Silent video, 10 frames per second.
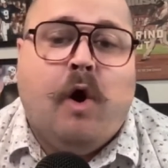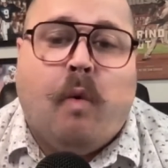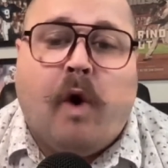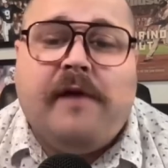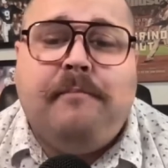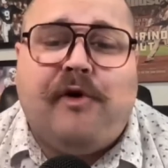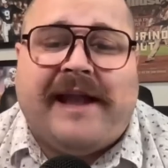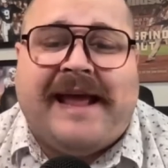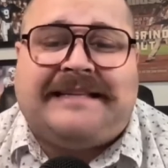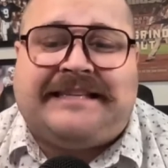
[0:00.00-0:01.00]

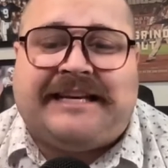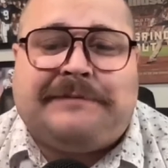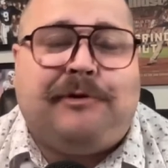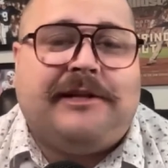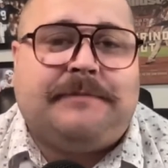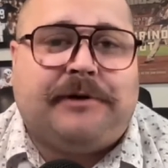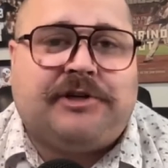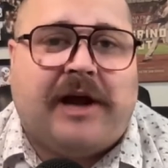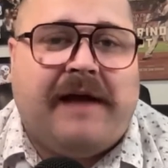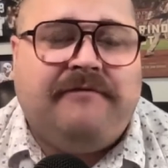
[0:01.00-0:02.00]
1.86 points per
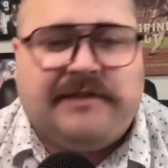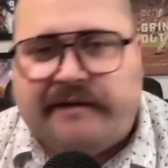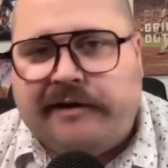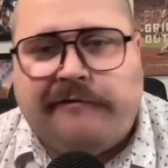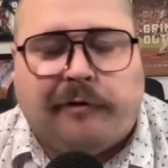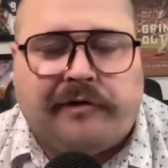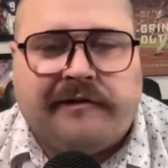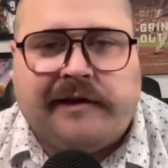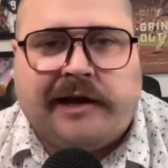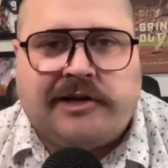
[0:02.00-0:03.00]
drive, 74th
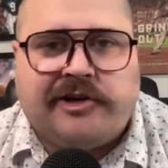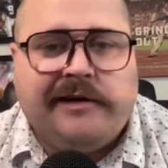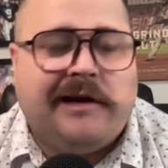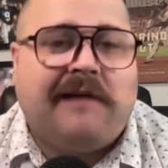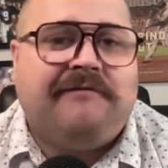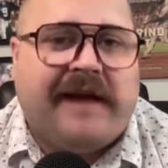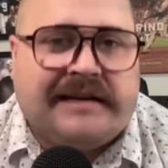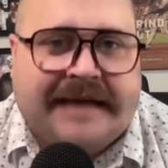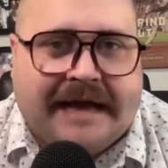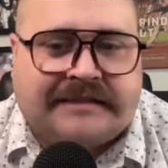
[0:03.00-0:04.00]
in the country. Not
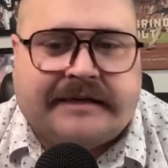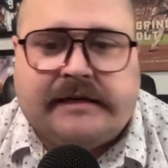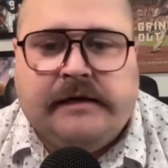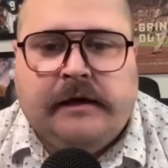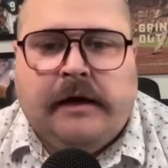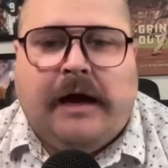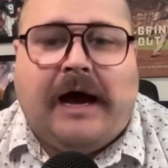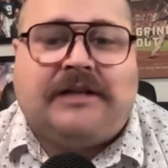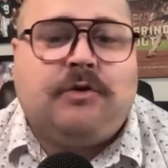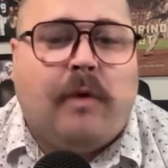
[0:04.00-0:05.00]
fantastic.
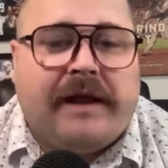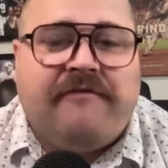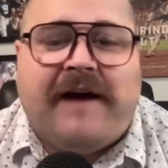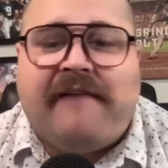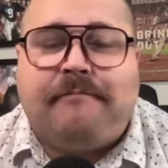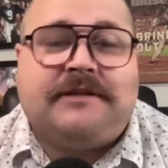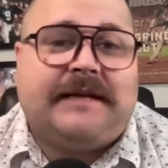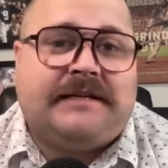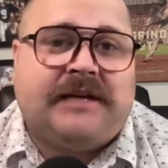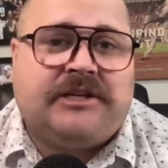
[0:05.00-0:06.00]

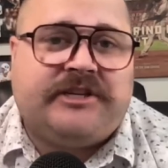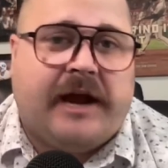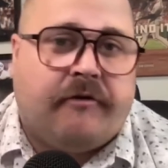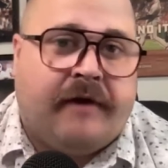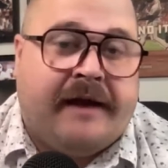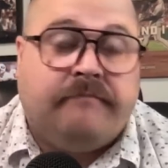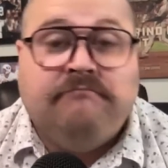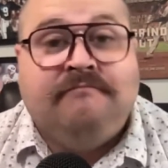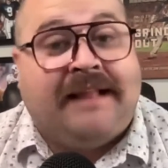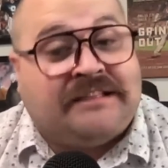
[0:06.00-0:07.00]
25% touchdown rate.
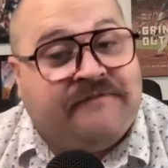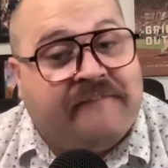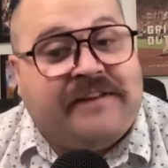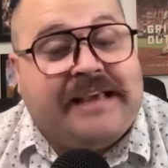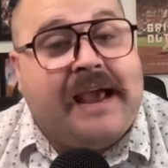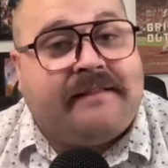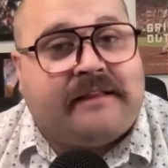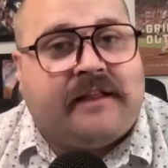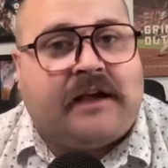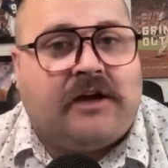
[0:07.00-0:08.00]
That's 58th
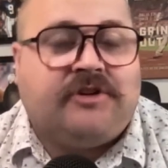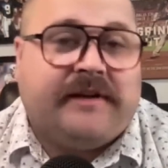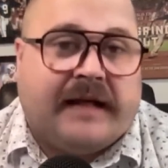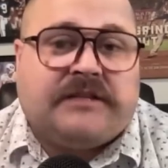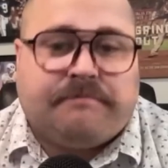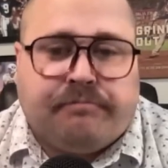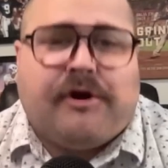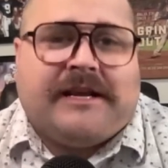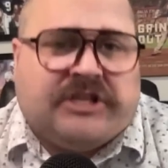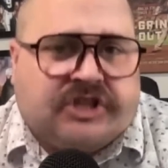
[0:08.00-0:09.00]
in the country. That's
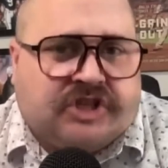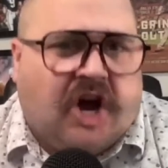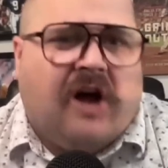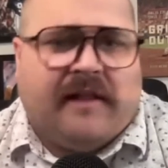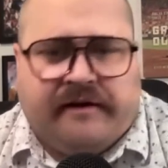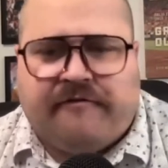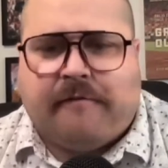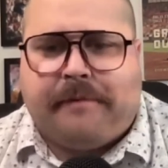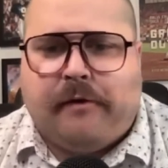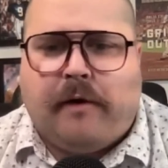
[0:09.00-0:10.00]
pretty solid for
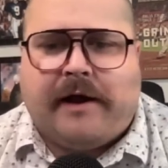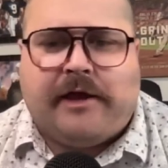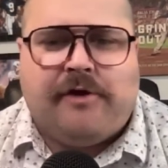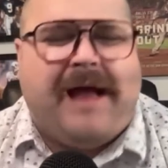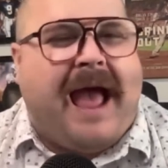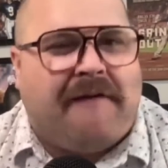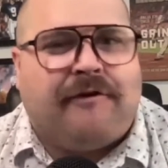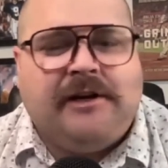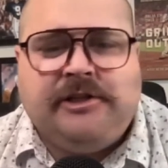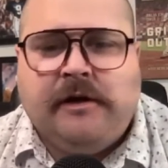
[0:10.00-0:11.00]
BYU.
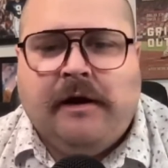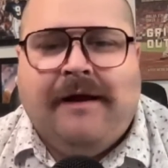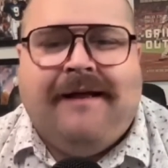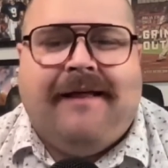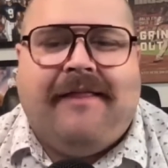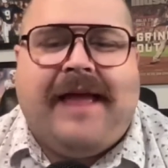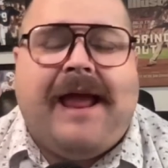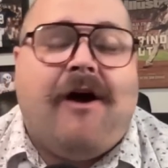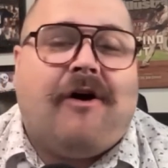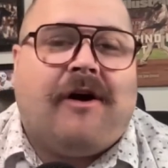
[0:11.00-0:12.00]
Average. They
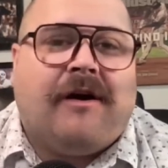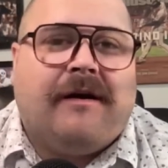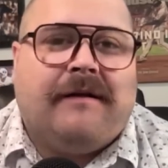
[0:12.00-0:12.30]
are